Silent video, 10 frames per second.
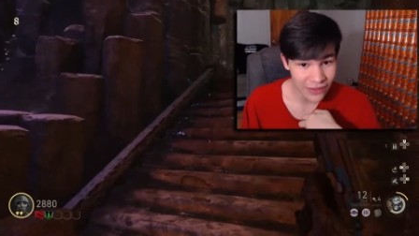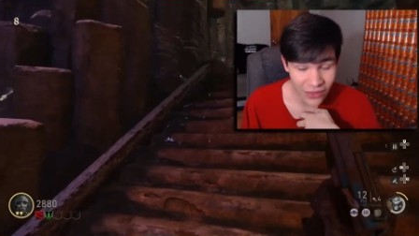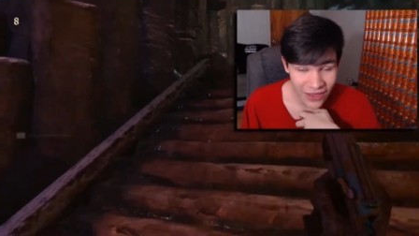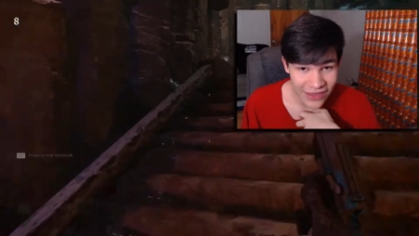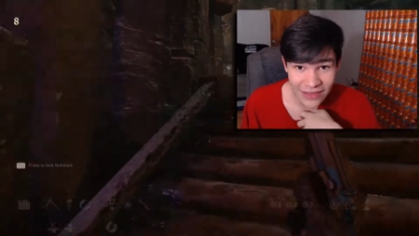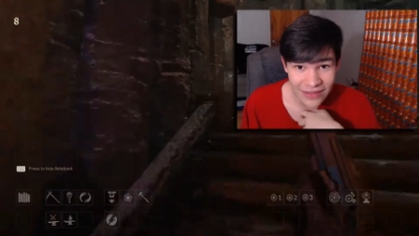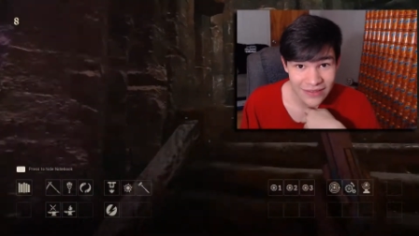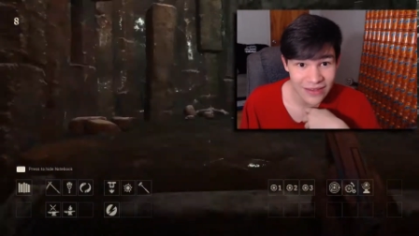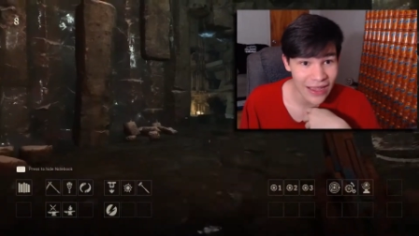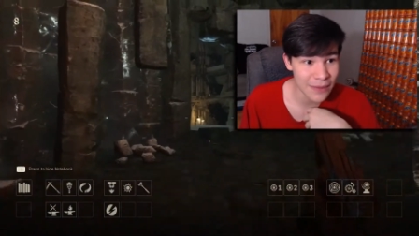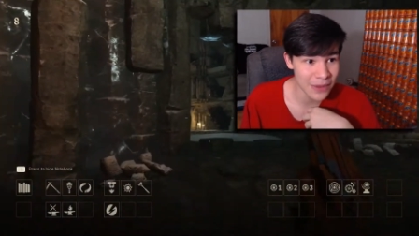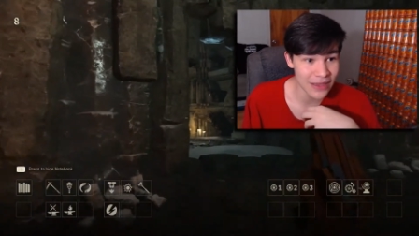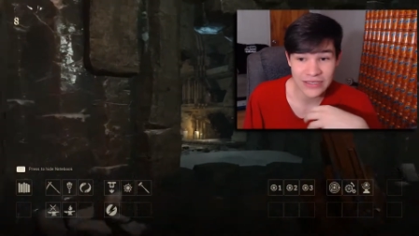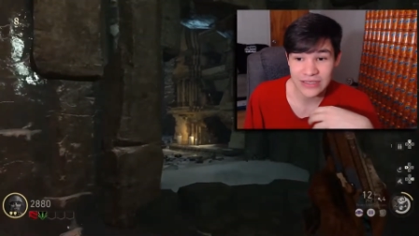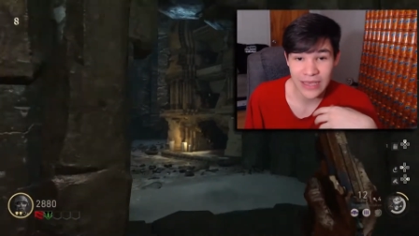unlucky this time and
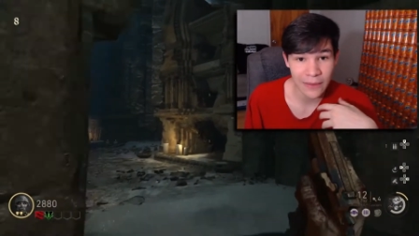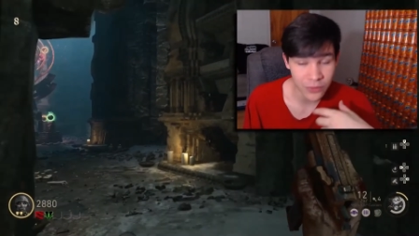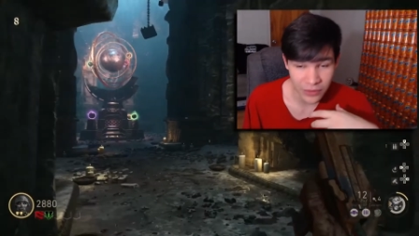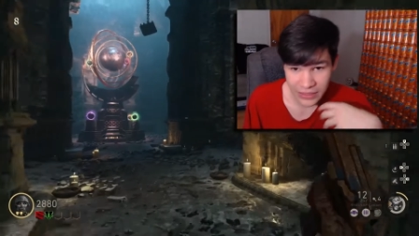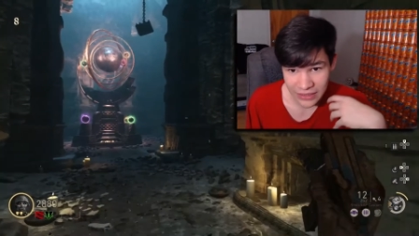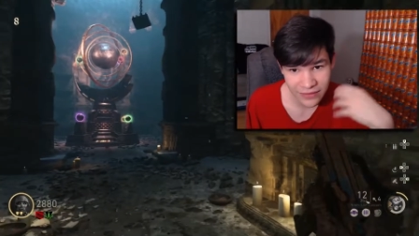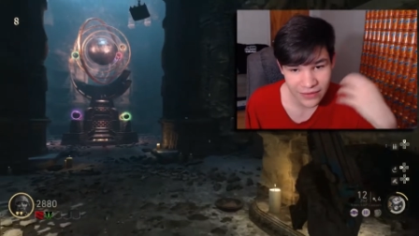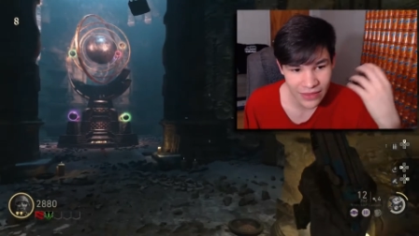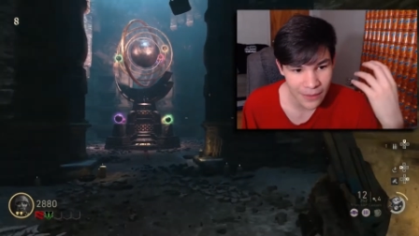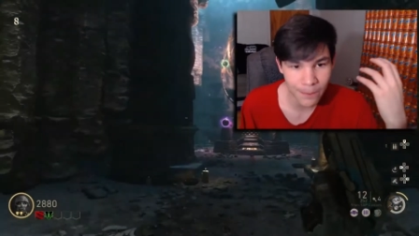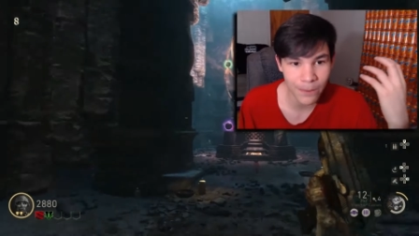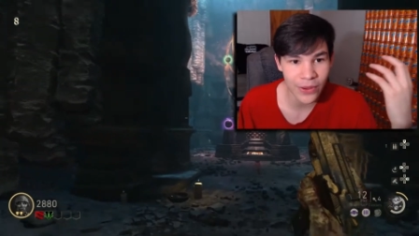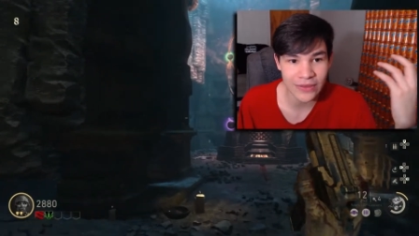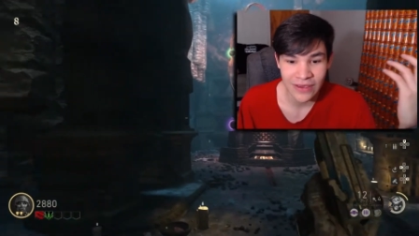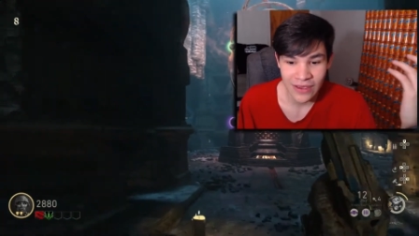I just kept running into them.
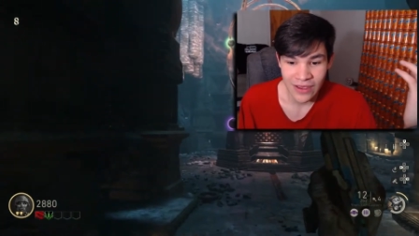But